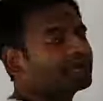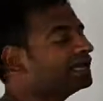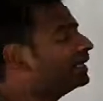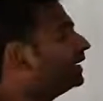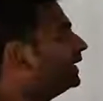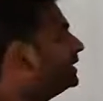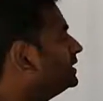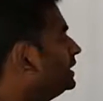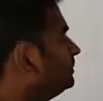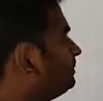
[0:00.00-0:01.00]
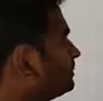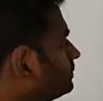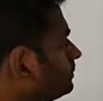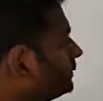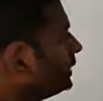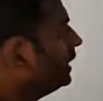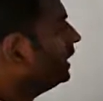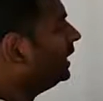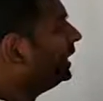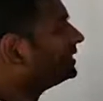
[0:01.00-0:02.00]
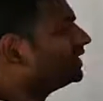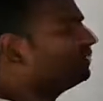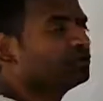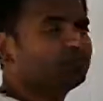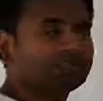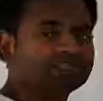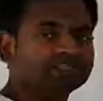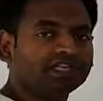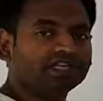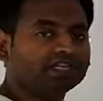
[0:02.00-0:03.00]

mechanical energy. Let's come to potential